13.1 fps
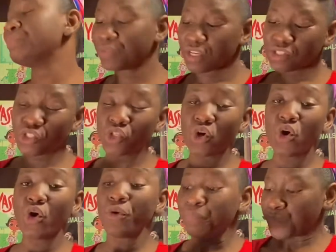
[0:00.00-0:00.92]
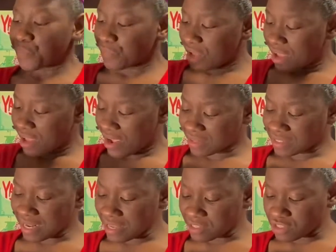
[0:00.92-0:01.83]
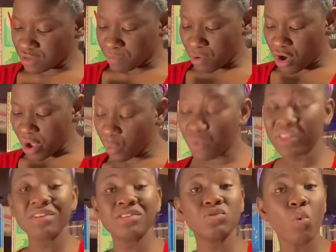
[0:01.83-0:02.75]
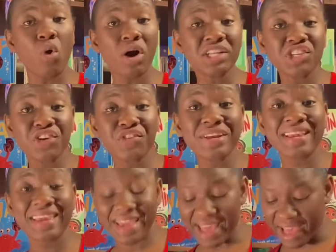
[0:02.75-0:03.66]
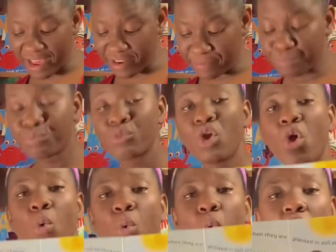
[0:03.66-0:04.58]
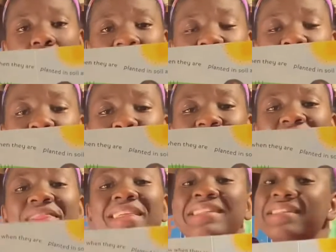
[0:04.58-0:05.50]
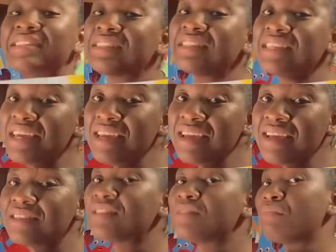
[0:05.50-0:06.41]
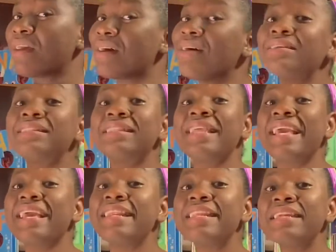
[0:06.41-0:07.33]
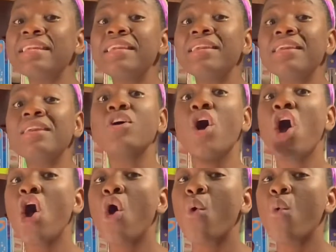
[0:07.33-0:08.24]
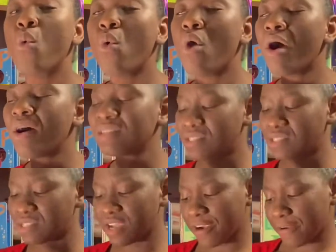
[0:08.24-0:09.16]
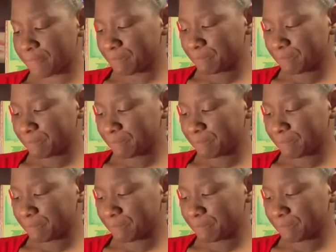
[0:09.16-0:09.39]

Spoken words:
So here's a little boy with his watering can, watering the seeds because they need water.